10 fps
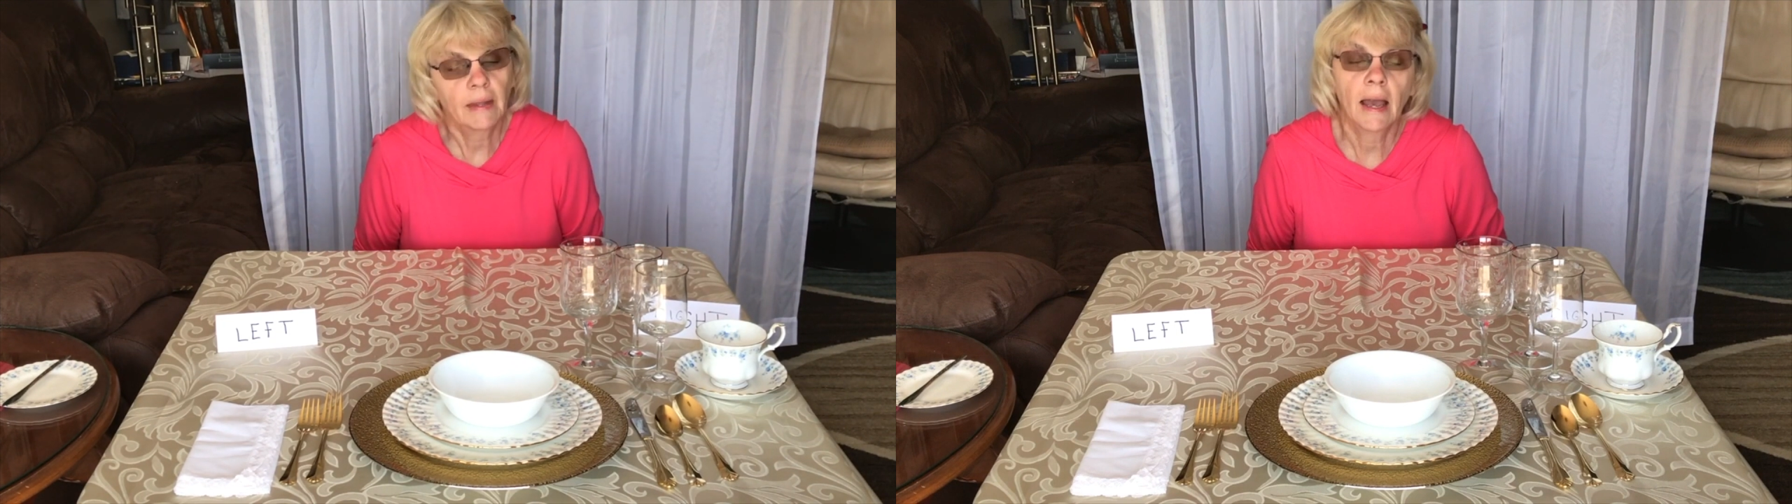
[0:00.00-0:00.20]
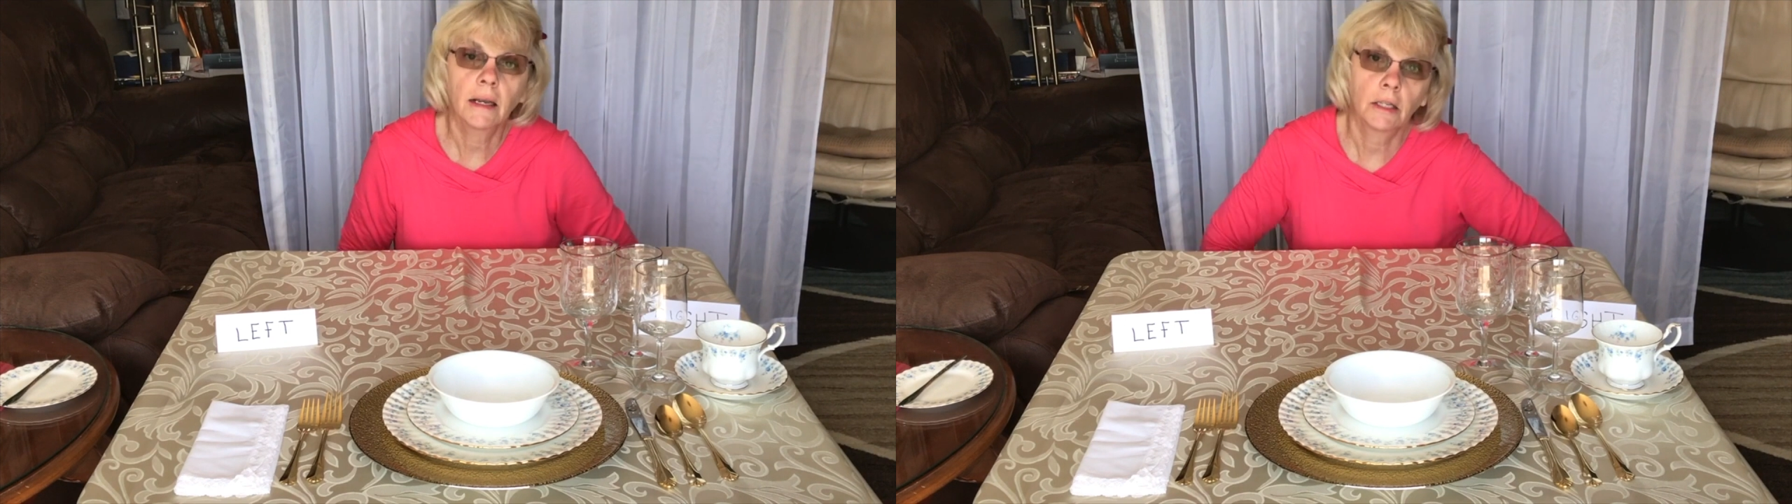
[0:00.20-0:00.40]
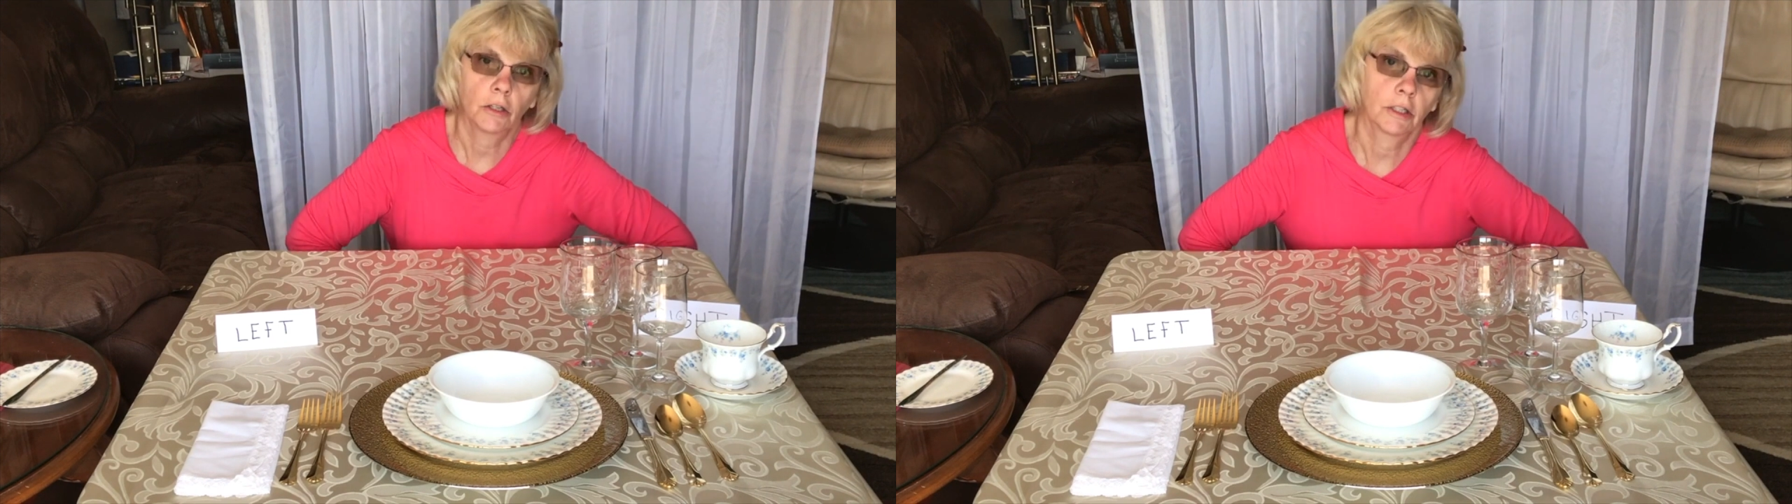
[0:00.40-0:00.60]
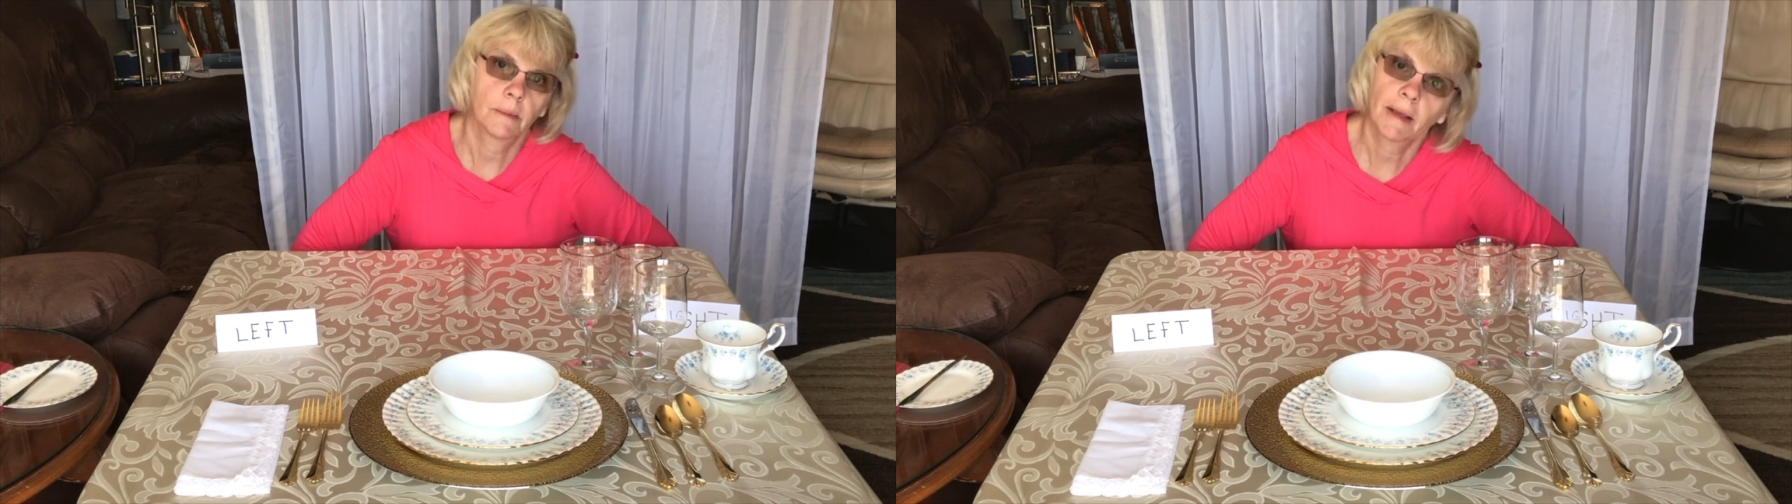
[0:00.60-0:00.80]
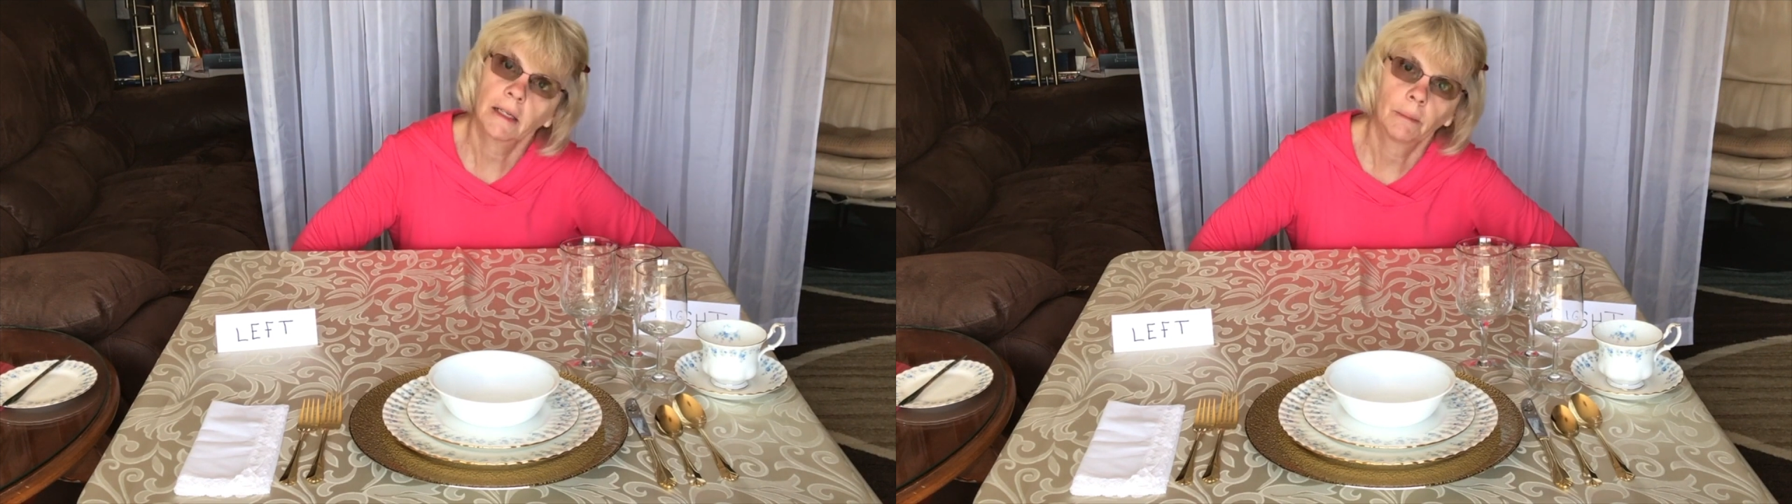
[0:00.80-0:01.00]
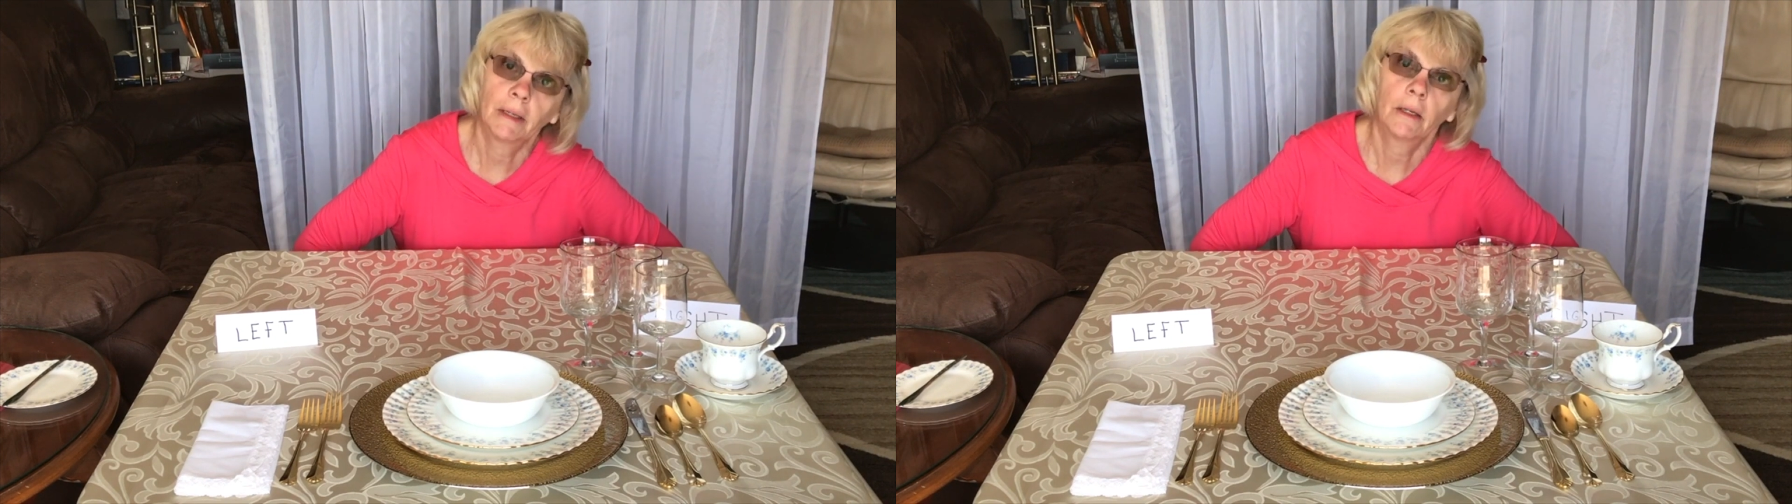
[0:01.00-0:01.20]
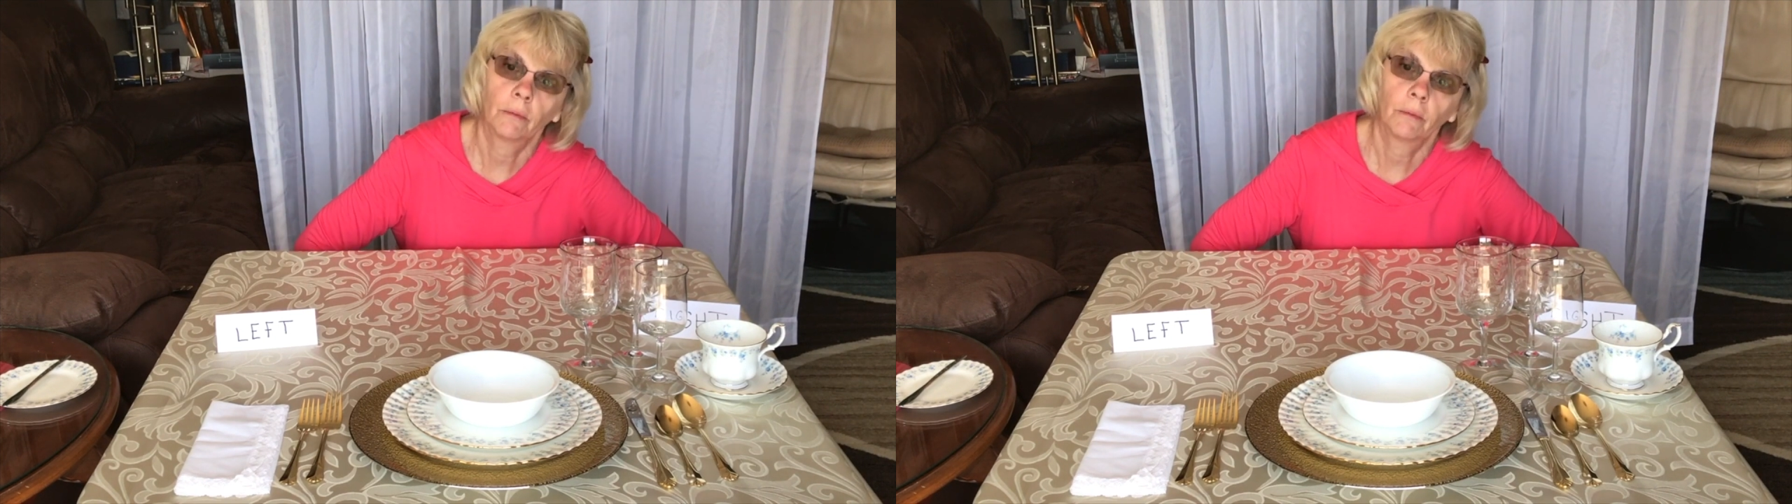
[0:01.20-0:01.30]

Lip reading: how do you expect me